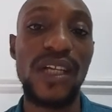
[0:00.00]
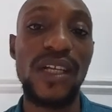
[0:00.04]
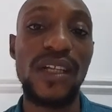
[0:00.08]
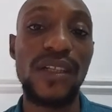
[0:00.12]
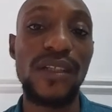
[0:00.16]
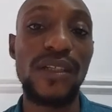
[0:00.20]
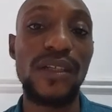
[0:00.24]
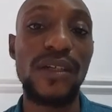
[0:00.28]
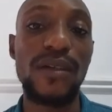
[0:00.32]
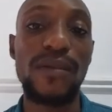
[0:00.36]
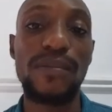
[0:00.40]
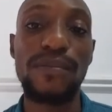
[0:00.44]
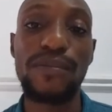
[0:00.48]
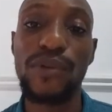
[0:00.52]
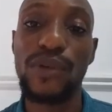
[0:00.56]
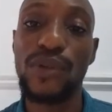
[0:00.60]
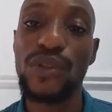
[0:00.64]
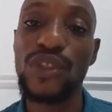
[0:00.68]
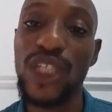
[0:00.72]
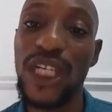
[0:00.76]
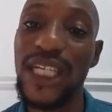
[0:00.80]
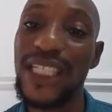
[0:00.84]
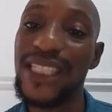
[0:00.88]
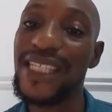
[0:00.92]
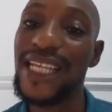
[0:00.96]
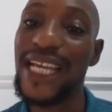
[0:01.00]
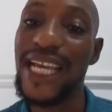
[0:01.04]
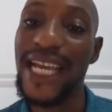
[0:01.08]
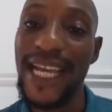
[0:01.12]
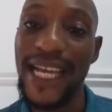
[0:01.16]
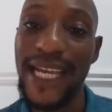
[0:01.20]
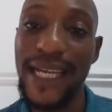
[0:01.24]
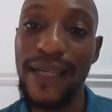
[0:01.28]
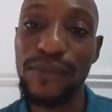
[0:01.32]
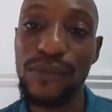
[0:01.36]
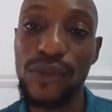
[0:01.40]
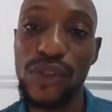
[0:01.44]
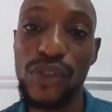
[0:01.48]
The project
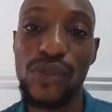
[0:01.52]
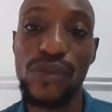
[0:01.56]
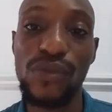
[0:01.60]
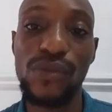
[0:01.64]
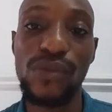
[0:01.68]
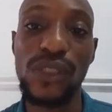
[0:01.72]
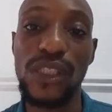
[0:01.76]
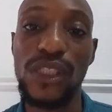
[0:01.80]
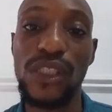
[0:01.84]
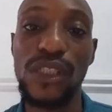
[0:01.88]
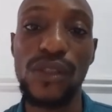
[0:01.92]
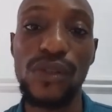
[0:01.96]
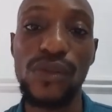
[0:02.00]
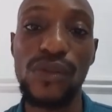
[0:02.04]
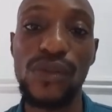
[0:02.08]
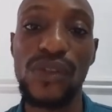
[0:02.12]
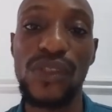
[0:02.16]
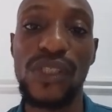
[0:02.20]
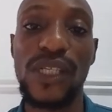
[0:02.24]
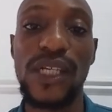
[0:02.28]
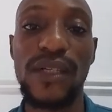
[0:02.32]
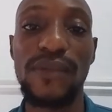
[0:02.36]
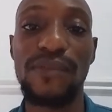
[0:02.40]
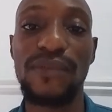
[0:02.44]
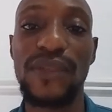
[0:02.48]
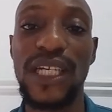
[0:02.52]
aims to reduce um,